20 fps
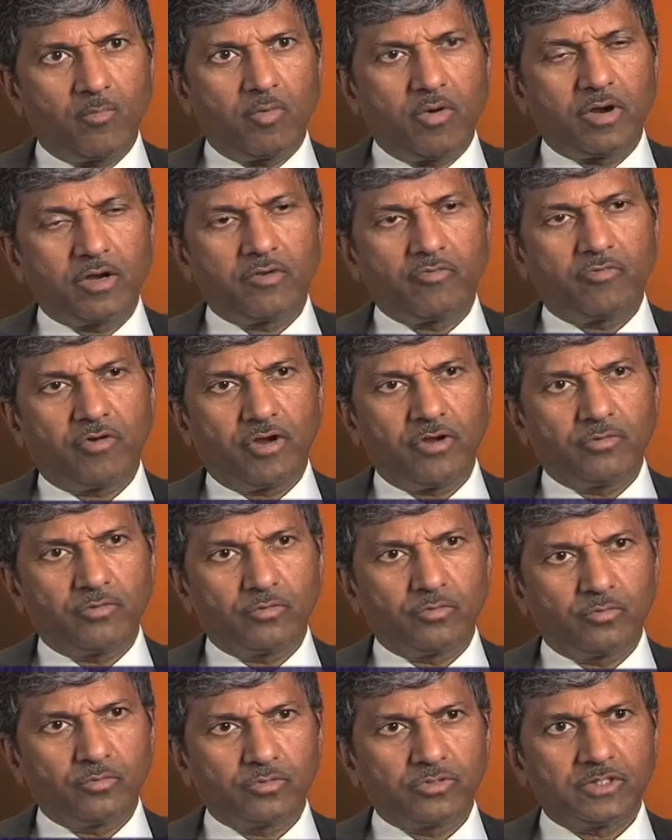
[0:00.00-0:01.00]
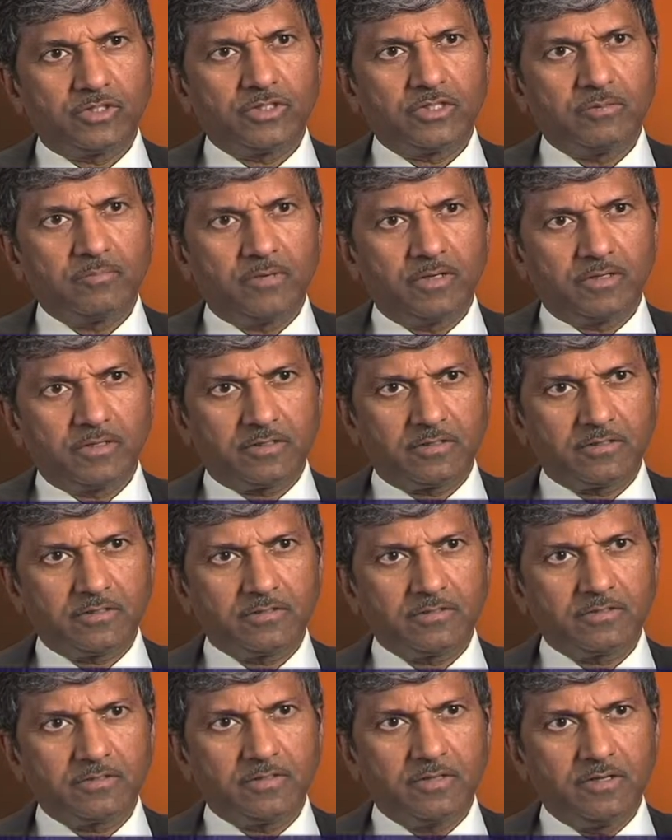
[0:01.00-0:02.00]
point five to two
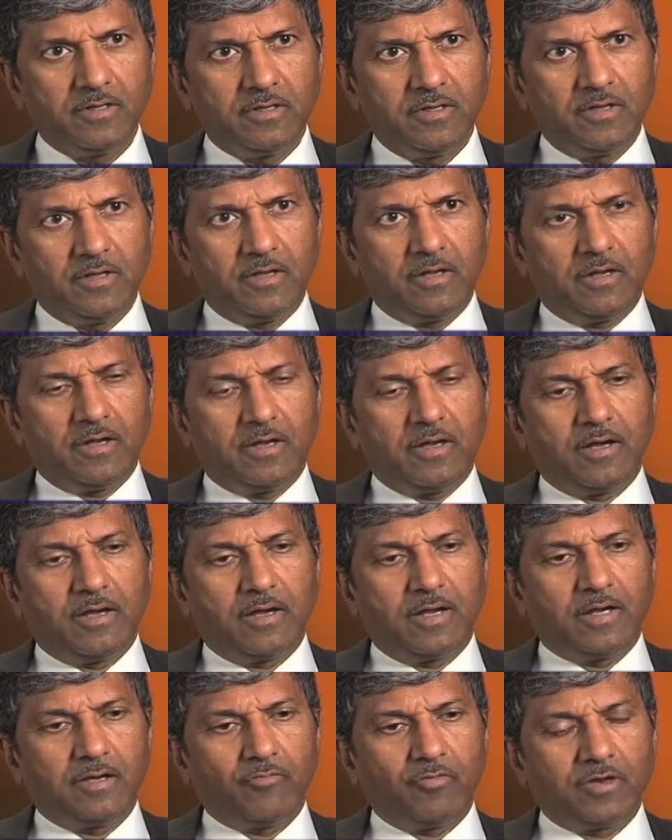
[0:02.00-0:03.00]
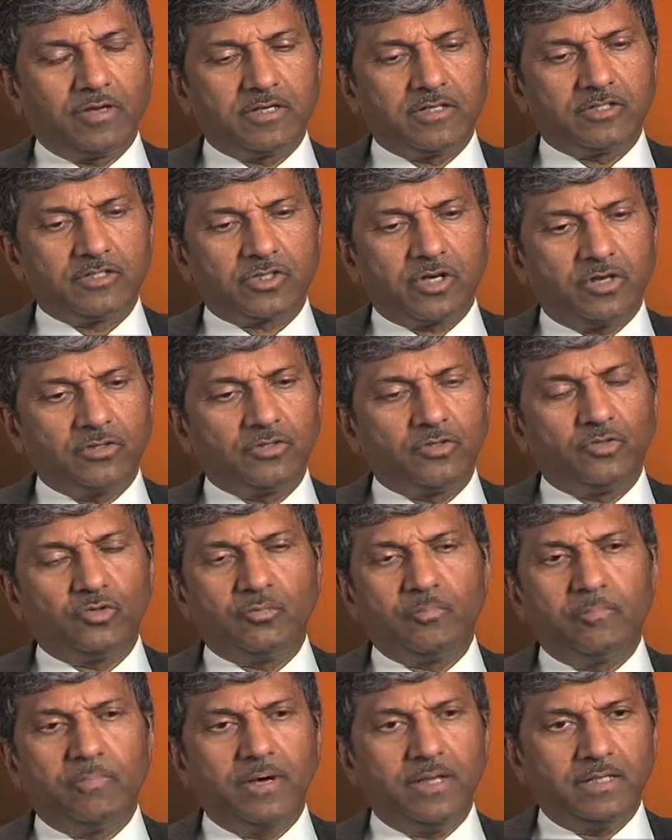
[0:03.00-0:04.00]
centimeters, and when it started
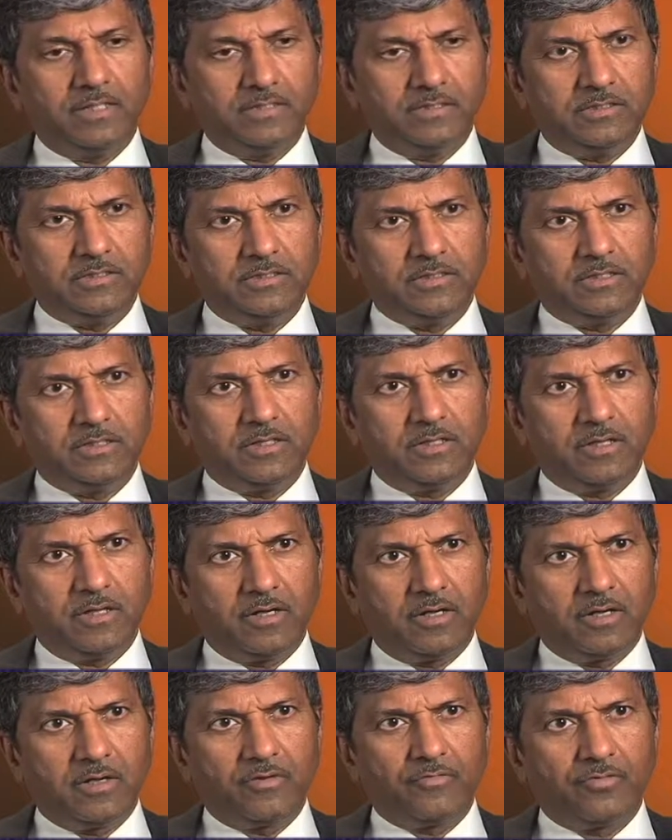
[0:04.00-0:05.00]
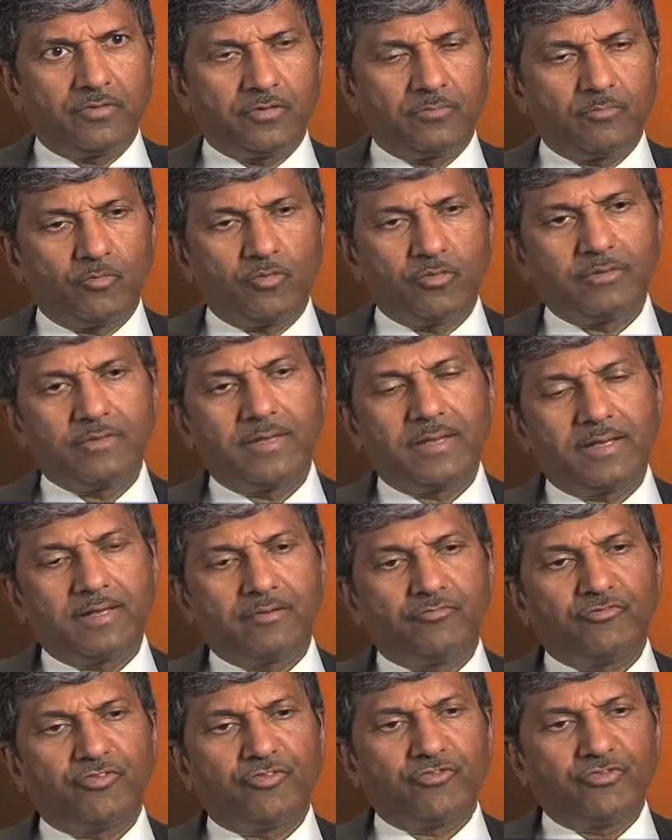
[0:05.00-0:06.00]
to bulge, if it is more than
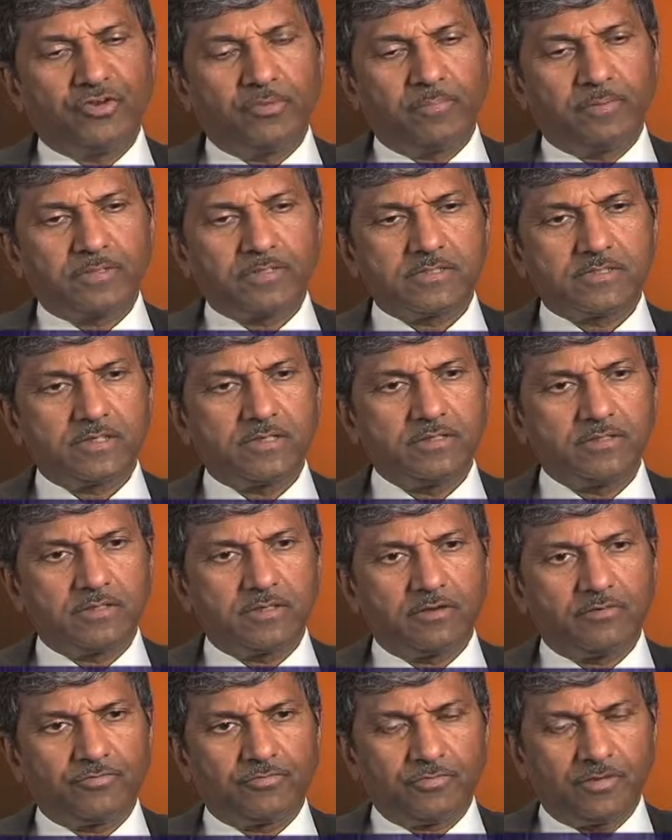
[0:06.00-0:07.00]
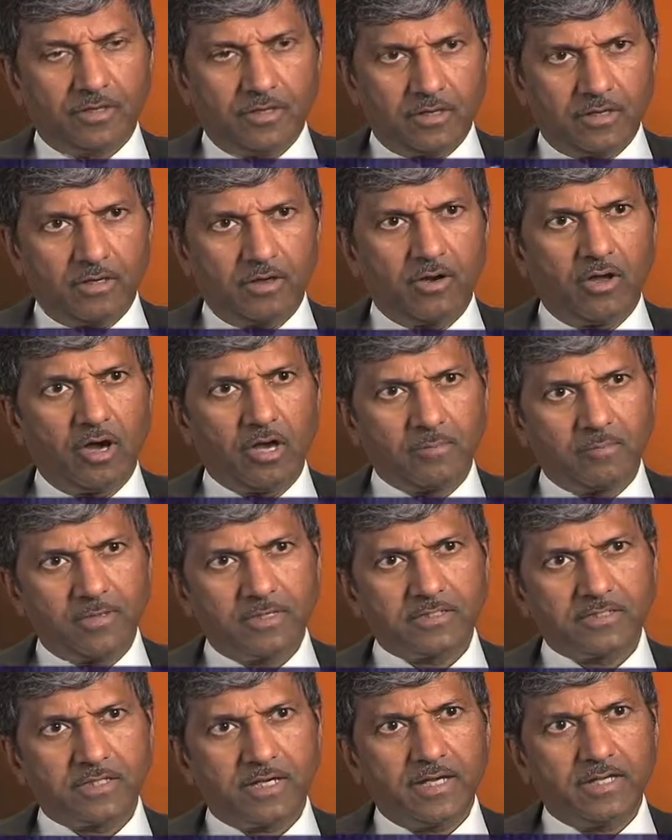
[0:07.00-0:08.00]
fifty percent of the
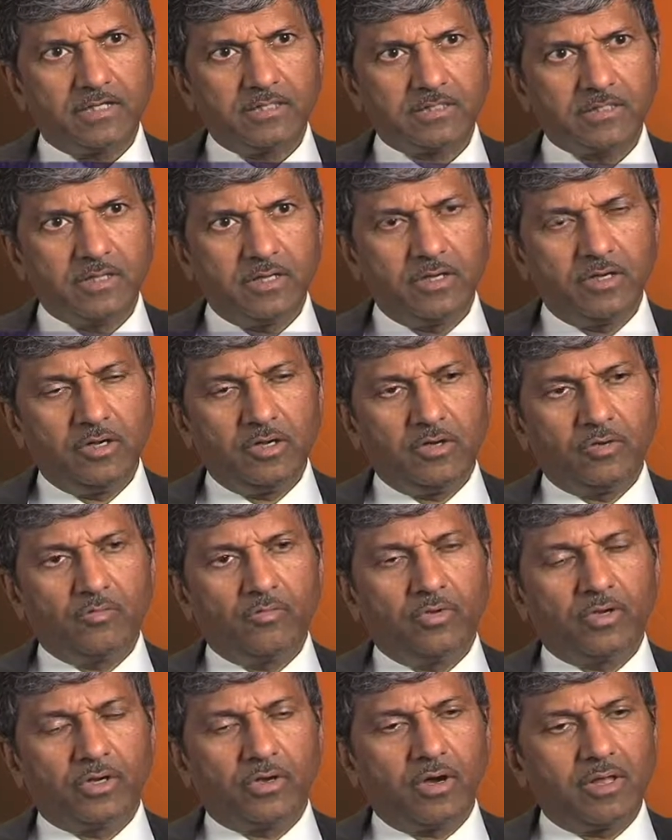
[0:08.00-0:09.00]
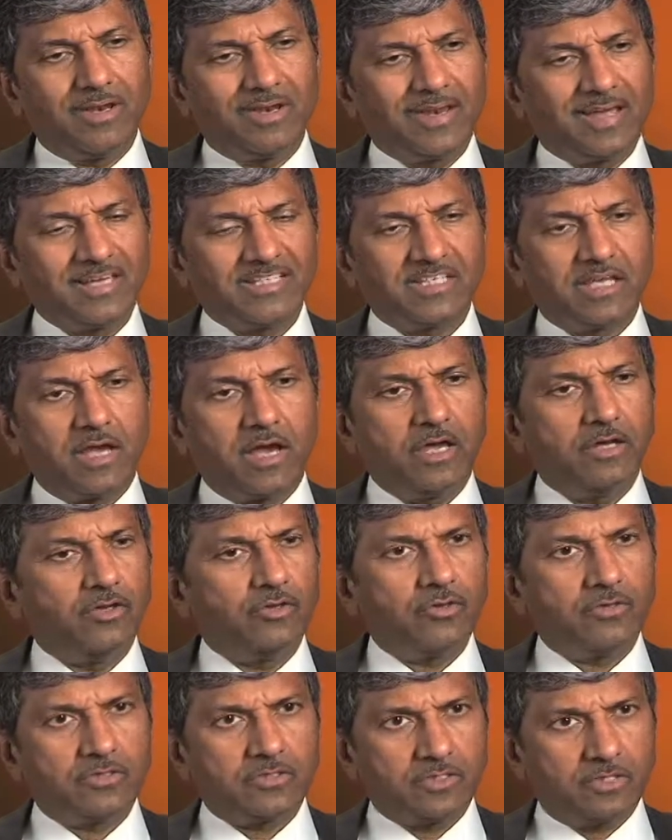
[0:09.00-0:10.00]
normal size, we call it as
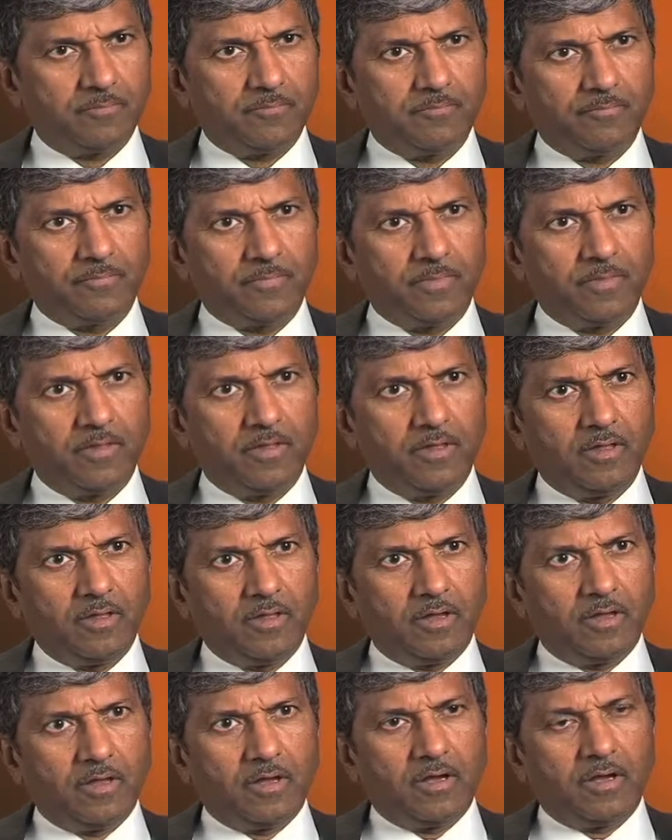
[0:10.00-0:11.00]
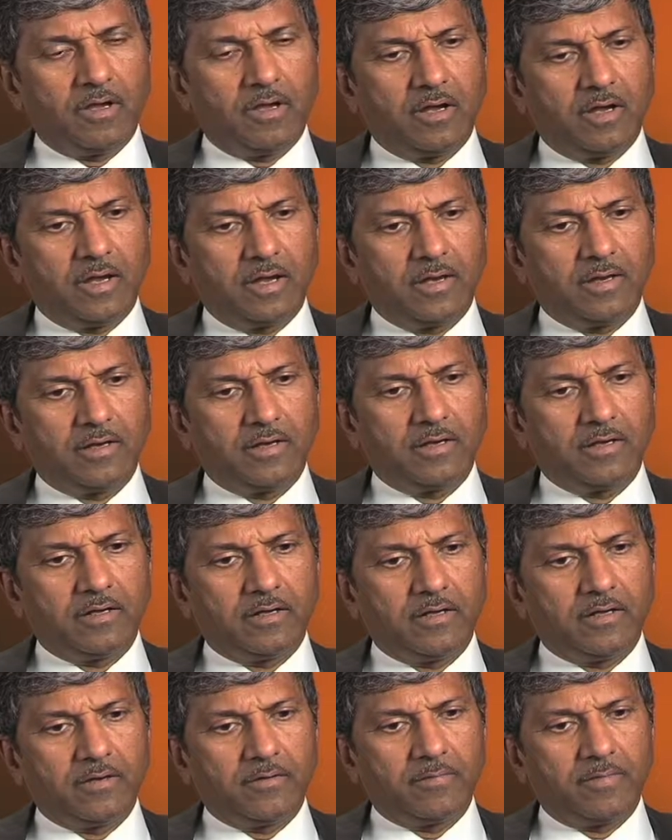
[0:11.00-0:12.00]
aneurysm. And
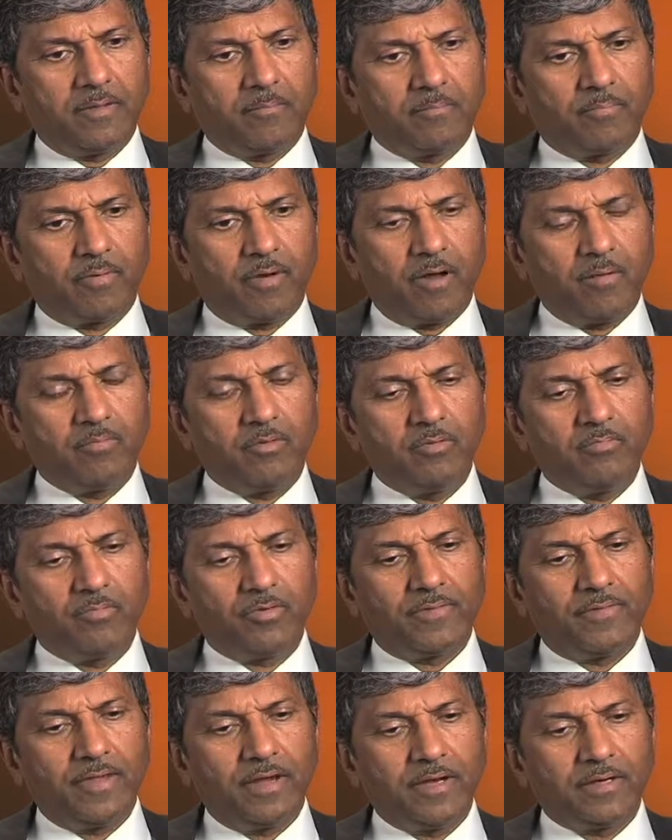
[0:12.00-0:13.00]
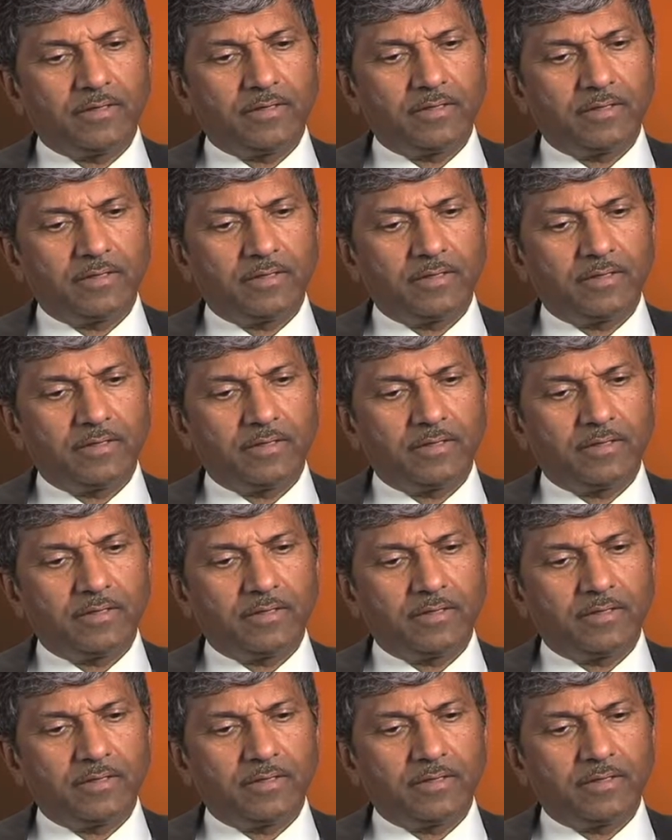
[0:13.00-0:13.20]
uh, the problem with that